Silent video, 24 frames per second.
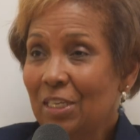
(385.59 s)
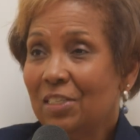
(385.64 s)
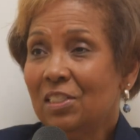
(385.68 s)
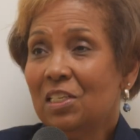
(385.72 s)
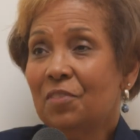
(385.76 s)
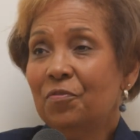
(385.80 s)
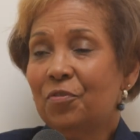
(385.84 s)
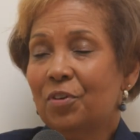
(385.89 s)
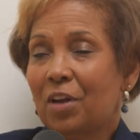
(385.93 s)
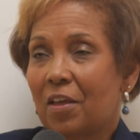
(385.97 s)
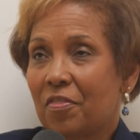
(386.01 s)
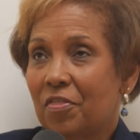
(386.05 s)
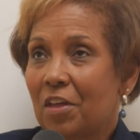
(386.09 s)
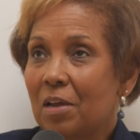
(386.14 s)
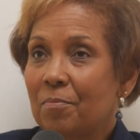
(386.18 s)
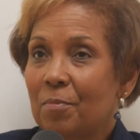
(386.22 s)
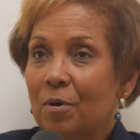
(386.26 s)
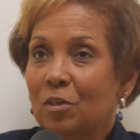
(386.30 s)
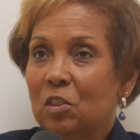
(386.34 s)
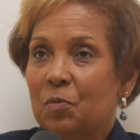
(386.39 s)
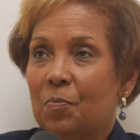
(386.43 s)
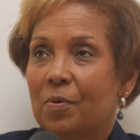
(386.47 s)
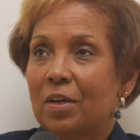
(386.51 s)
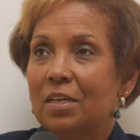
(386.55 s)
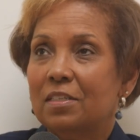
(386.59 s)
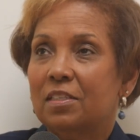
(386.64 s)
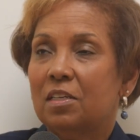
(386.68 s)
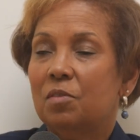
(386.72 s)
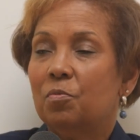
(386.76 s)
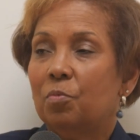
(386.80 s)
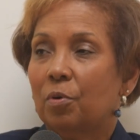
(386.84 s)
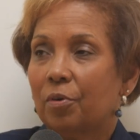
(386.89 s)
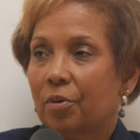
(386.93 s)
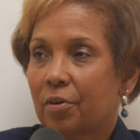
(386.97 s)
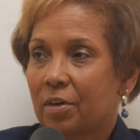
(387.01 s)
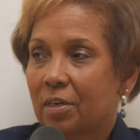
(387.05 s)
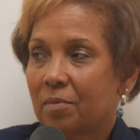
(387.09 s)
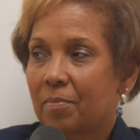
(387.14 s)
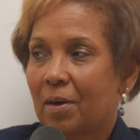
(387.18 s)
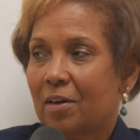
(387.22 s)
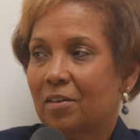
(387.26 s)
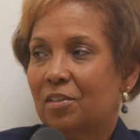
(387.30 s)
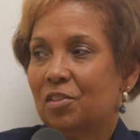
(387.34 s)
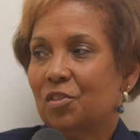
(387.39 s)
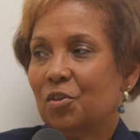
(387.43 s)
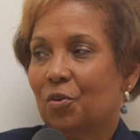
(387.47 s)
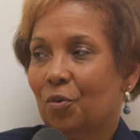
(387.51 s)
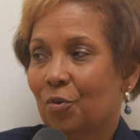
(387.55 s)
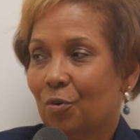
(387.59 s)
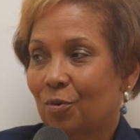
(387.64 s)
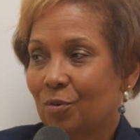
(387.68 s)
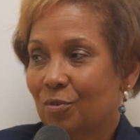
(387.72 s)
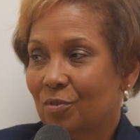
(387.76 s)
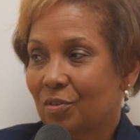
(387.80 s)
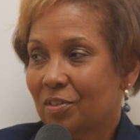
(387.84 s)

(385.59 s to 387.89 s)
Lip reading: he suffered, I think, most because he worried about his girls.